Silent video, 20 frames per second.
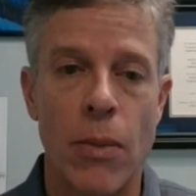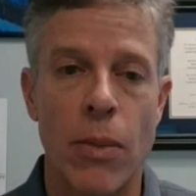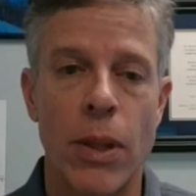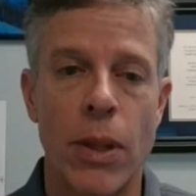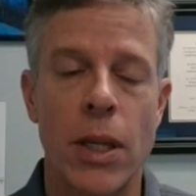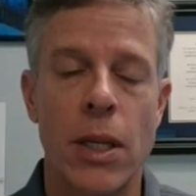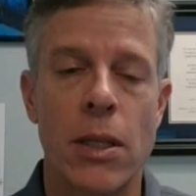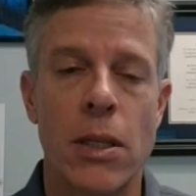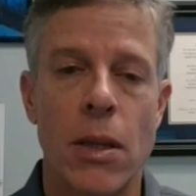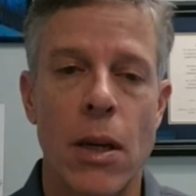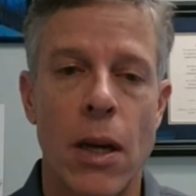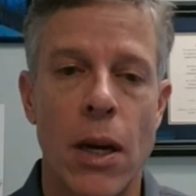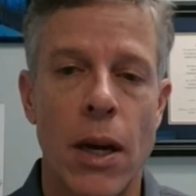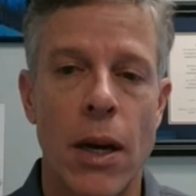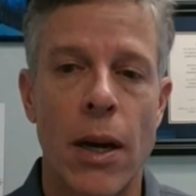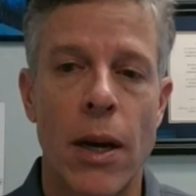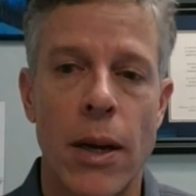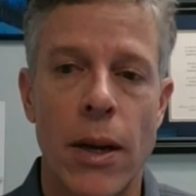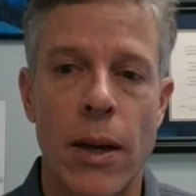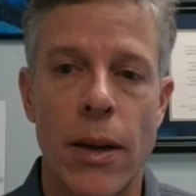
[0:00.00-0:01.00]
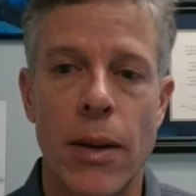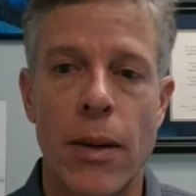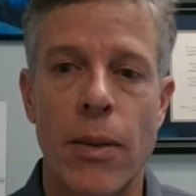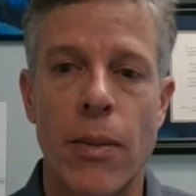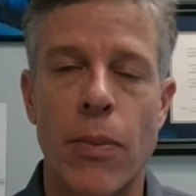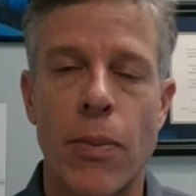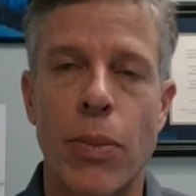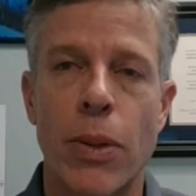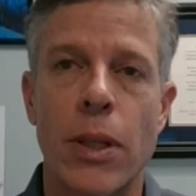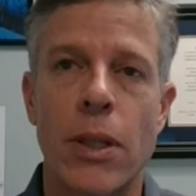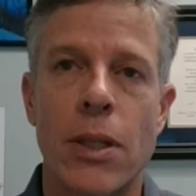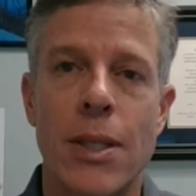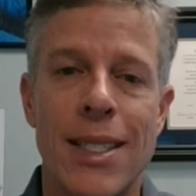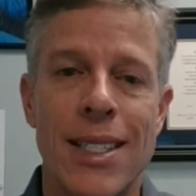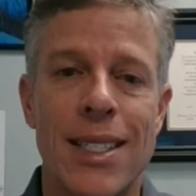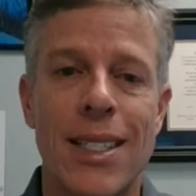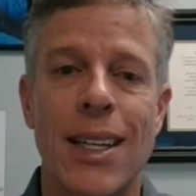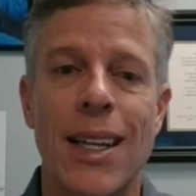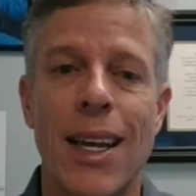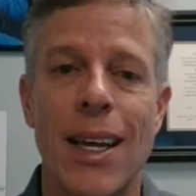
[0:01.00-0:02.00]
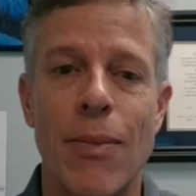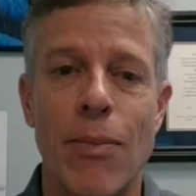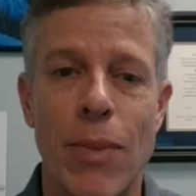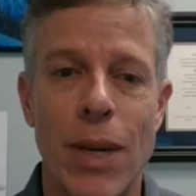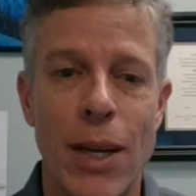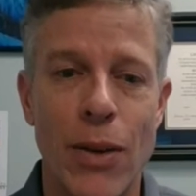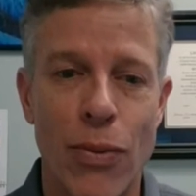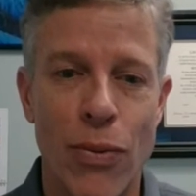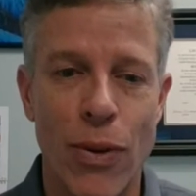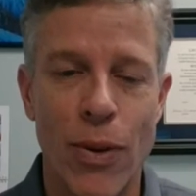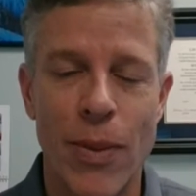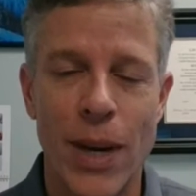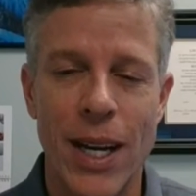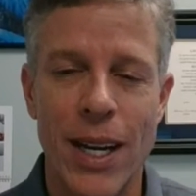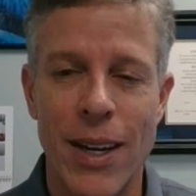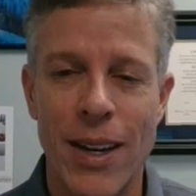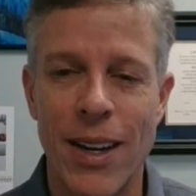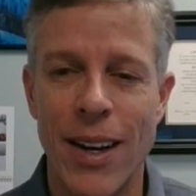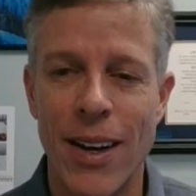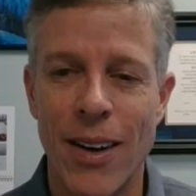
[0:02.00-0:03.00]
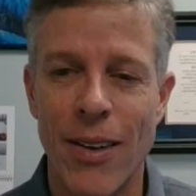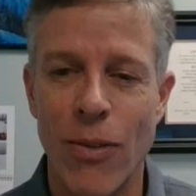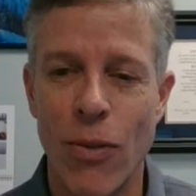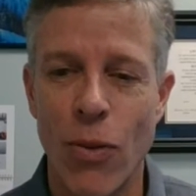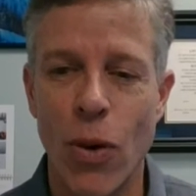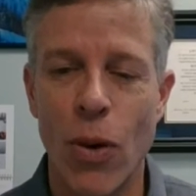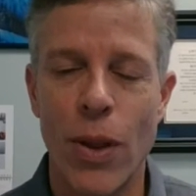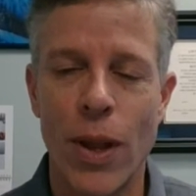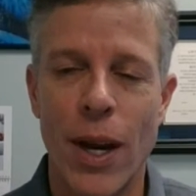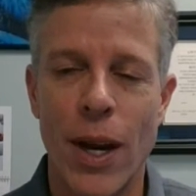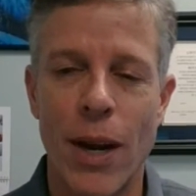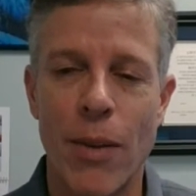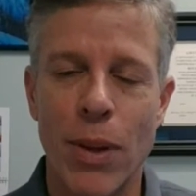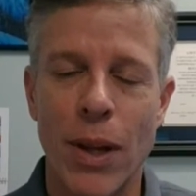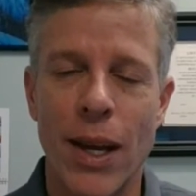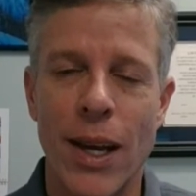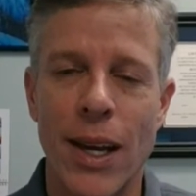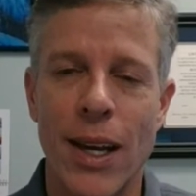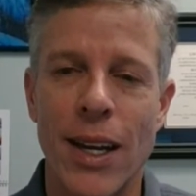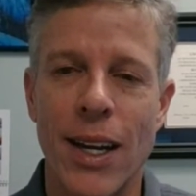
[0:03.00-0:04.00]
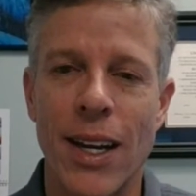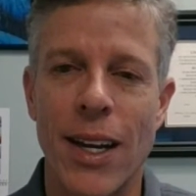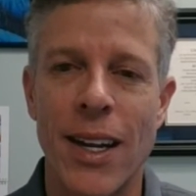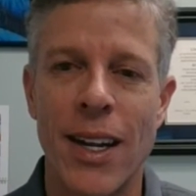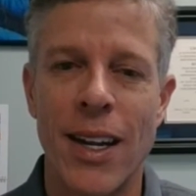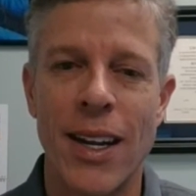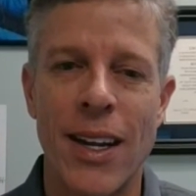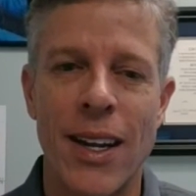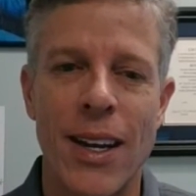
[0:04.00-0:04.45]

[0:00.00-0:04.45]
Please, uh, please disclaim me from any uh, role that I play in it.